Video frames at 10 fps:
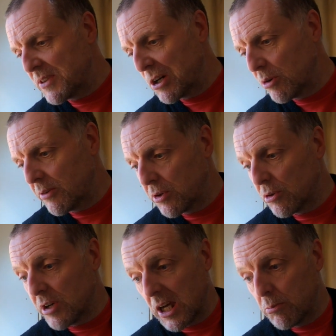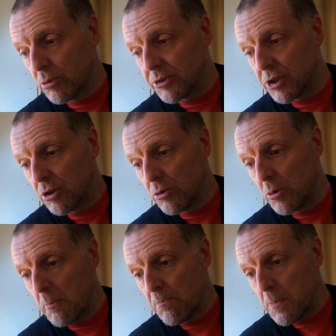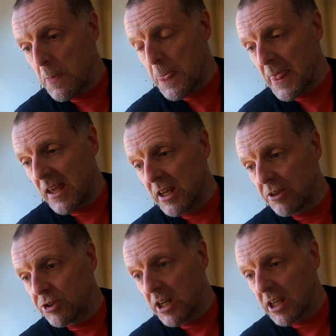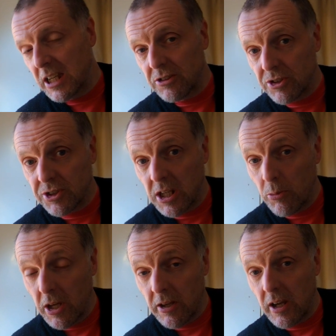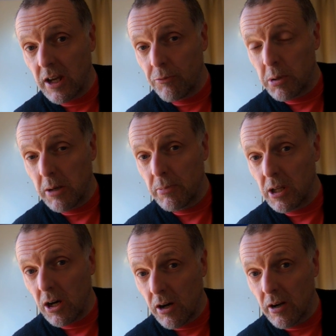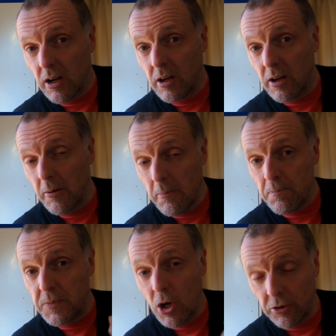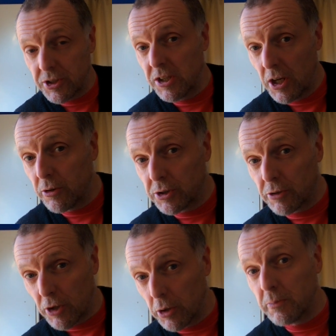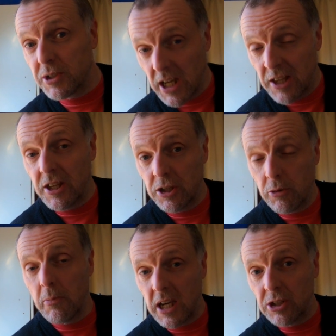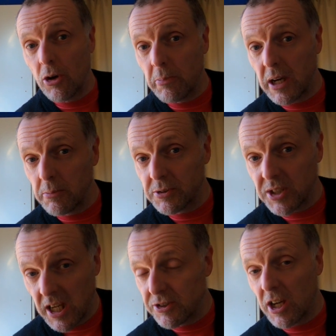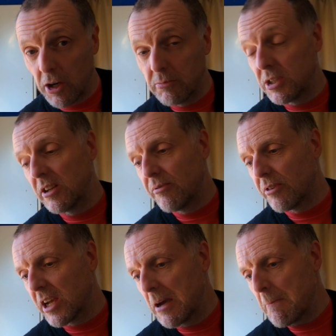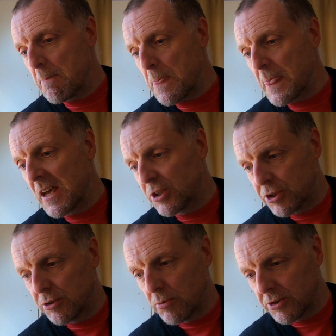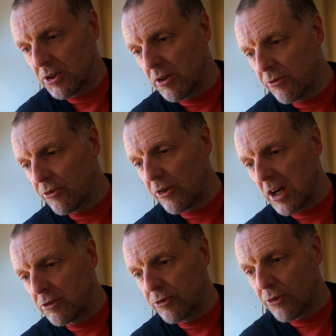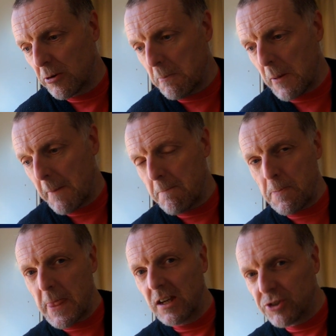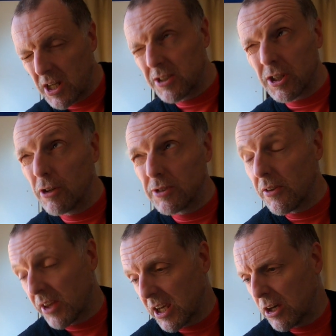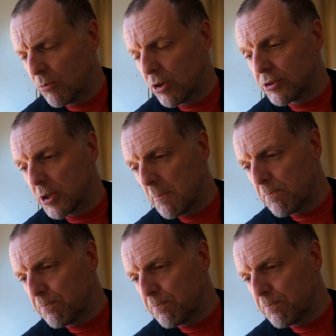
So if you're able to... They're checking to see whether if people are not in those groups, and then you may not be able to get a home delivery. This is what I've found from Tesco's, I think it was.